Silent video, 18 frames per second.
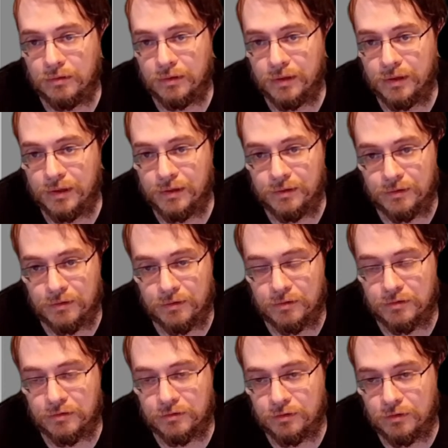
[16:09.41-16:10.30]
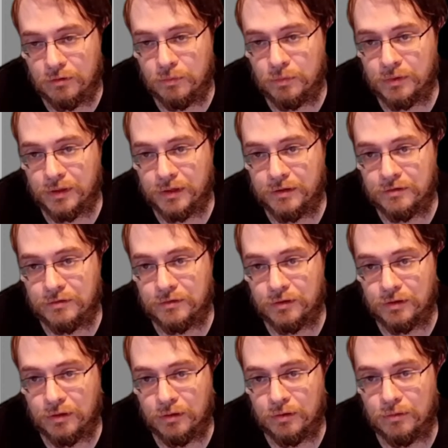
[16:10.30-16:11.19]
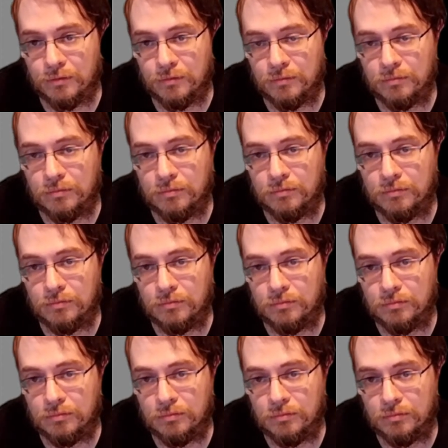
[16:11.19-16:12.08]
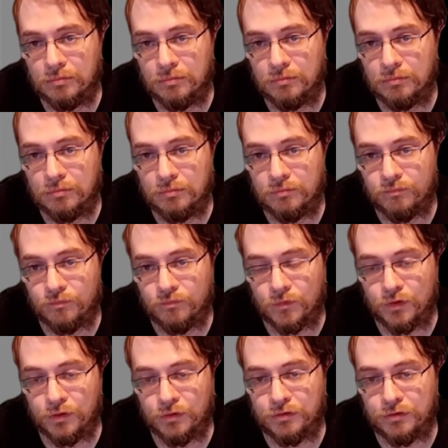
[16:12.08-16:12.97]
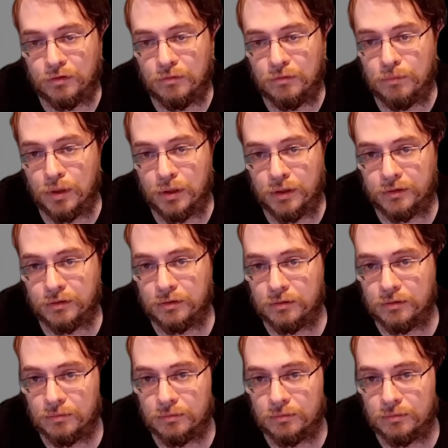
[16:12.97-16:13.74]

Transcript: And there is no place to go. There is no bunker.